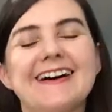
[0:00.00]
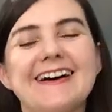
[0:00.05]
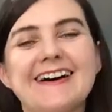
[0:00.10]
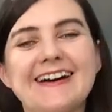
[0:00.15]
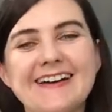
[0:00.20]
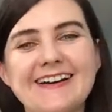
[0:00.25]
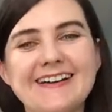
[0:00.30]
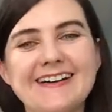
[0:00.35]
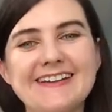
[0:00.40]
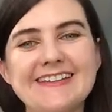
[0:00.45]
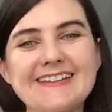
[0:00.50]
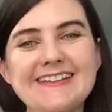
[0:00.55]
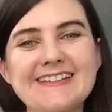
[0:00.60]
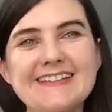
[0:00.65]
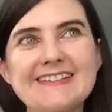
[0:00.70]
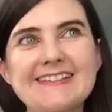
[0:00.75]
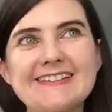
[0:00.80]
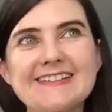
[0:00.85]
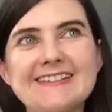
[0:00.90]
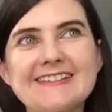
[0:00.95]
And
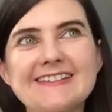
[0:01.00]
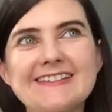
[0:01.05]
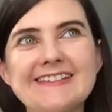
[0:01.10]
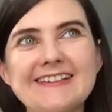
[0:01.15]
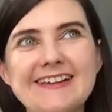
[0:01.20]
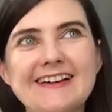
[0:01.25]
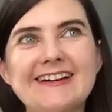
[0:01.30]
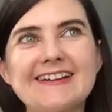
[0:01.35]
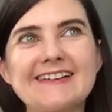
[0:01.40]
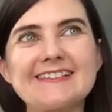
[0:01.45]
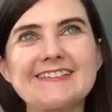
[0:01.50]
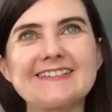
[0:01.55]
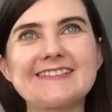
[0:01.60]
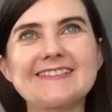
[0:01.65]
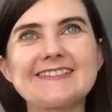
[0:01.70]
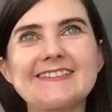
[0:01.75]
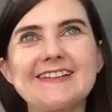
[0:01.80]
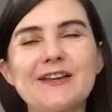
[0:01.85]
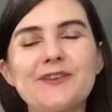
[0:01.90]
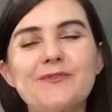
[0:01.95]
yeah,
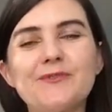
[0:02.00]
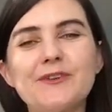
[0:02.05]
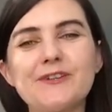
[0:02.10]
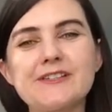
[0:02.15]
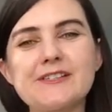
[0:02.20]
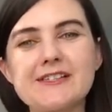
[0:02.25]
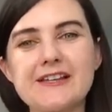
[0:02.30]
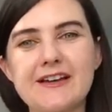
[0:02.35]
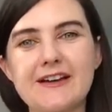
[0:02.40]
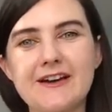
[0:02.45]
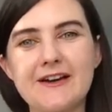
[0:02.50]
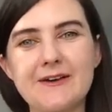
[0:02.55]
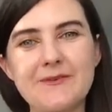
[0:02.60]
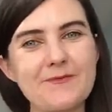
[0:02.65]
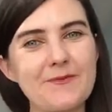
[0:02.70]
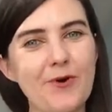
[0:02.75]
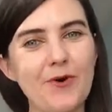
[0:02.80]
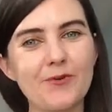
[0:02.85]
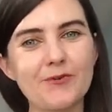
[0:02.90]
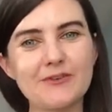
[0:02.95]
it feels
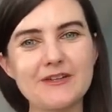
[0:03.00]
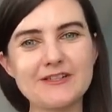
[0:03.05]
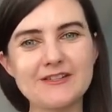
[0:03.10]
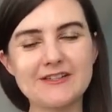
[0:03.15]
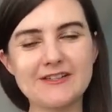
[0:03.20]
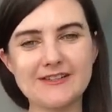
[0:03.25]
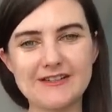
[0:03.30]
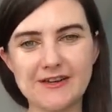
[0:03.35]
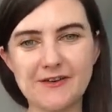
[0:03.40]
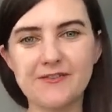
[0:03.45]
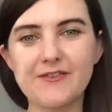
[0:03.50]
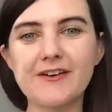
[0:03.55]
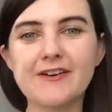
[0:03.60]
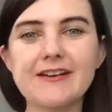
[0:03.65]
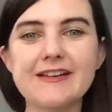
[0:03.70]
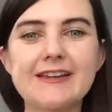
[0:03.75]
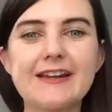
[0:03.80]
already like very